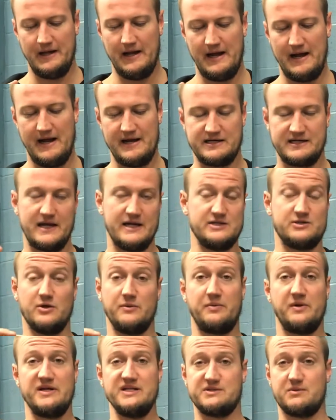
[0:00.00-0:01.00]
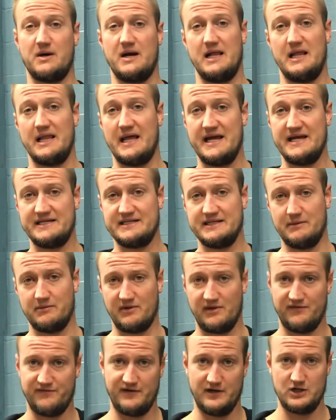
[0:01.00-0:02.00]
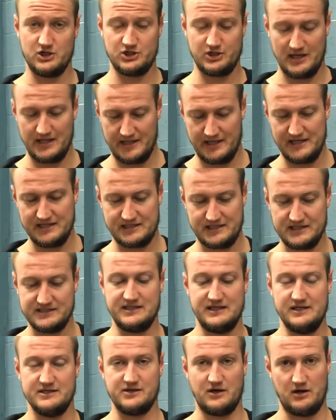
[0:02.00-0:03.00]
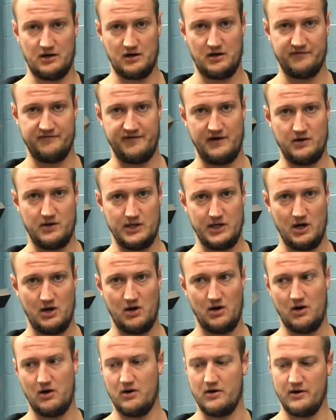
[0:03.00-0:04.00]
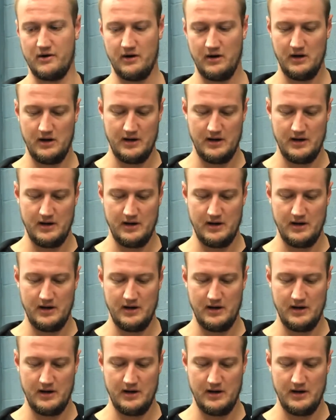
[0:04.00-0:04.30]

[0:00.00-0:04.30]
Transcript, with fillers: uh, to get to a place where I liked it with a finish I liked, because these are very hard.